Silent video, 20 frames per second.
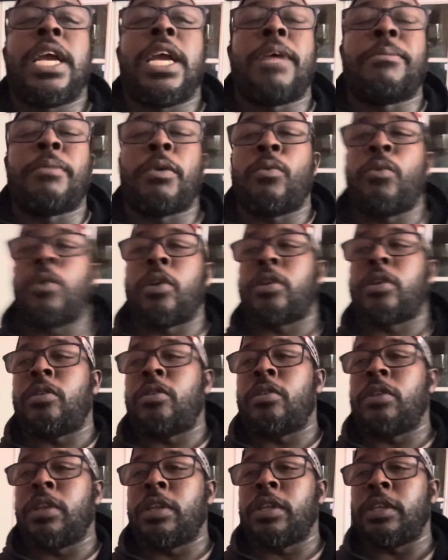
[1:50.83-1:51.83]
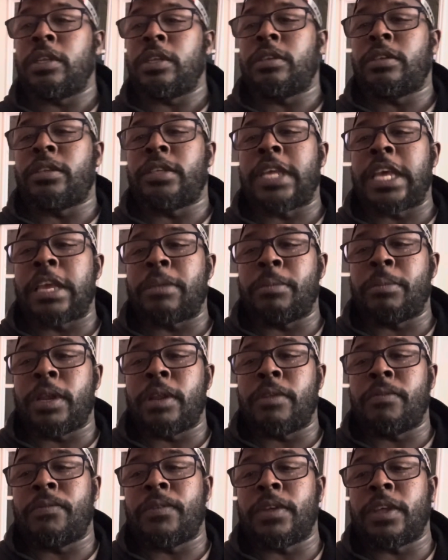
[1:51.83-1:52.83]
I'm gonna work on a segment
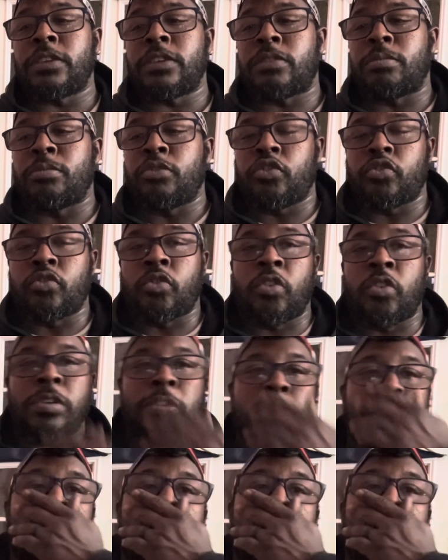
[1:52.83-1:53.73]
of uh, some shorts,